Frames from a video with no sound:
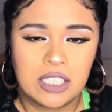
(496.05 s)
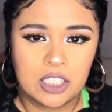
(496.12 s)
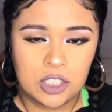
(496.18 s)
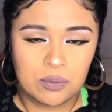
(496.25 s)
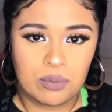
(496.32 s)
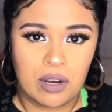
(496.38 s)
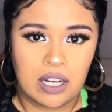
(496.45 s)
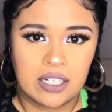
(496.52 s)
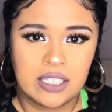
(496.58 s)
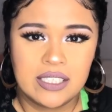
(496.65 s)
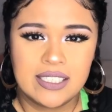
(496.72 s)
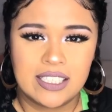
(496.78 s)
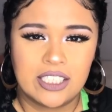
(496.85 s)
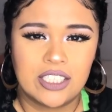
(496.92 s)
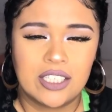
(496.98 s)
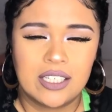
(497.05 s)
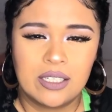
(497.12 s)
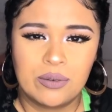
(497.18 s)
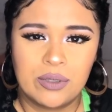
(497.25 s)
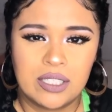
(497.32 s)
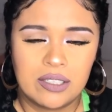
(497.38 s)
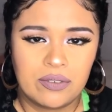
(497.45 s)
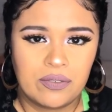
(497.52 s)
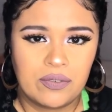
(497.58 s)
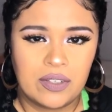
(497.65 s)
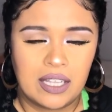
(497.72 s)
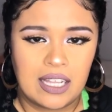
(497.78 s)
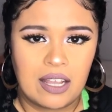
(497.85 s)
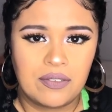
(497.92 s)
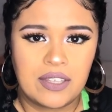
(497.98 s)
each product, and you're going to want to
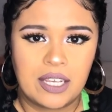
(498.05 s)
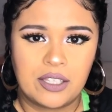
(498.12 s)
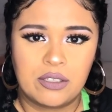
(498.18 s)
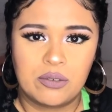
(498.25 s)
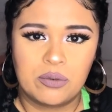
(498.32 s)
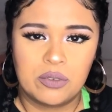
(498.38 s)
fill out that